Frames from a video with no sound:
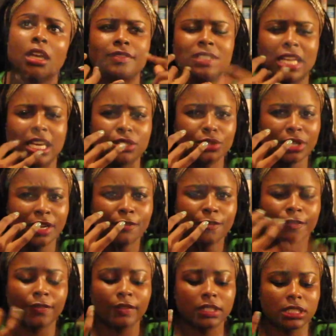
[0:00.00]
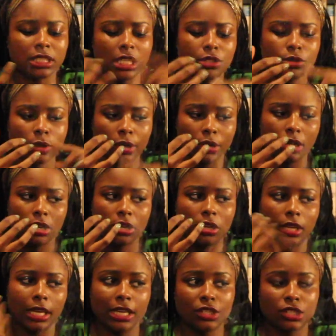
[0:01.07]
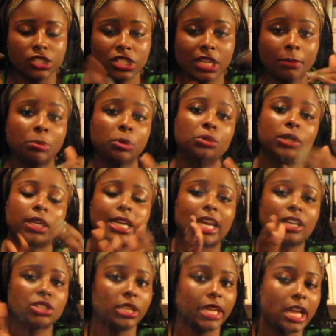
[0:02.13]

dandruff, tea tree oil in your shampoo can actually